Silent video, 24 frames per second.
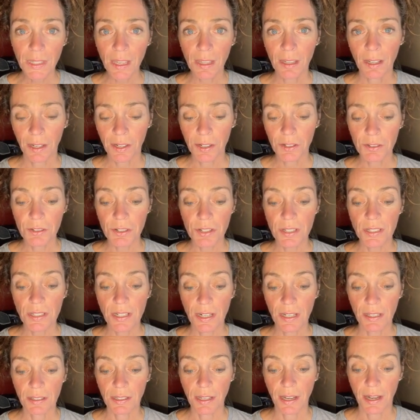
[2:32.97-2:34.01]
I
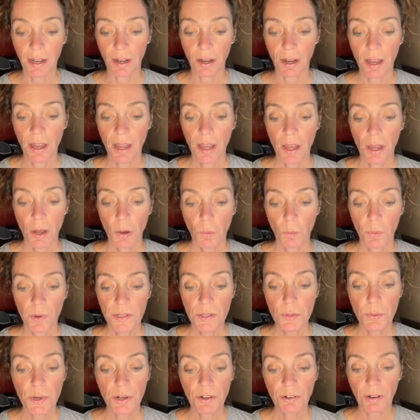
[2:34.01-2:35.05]
understand that
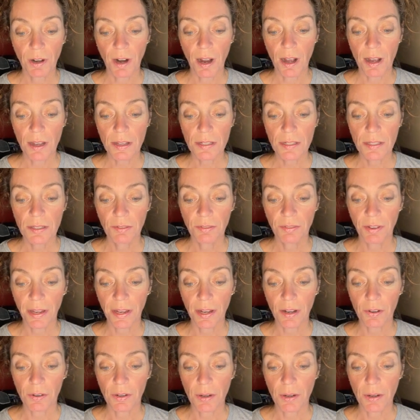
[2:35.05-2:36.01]
once we cross the veil